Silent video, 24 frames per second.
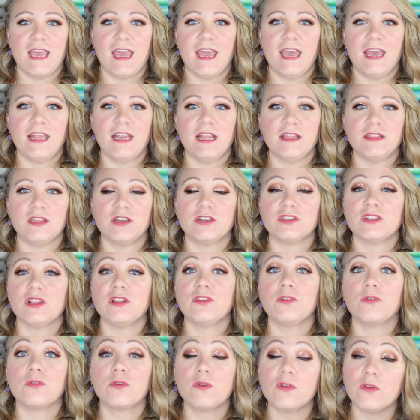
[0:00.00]
And there's a
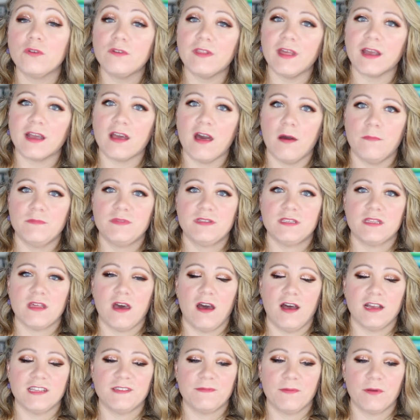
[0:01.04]
little girl that comes to the
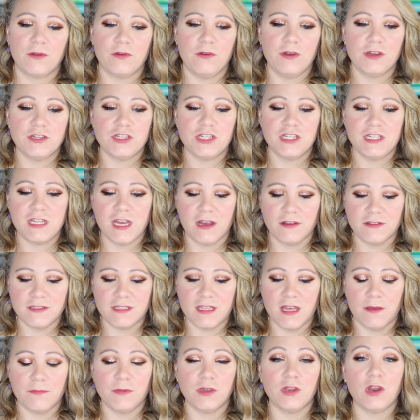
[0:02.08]
hospital and she tells
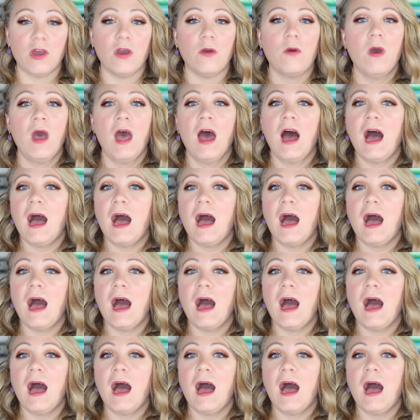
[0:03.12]
them, you know,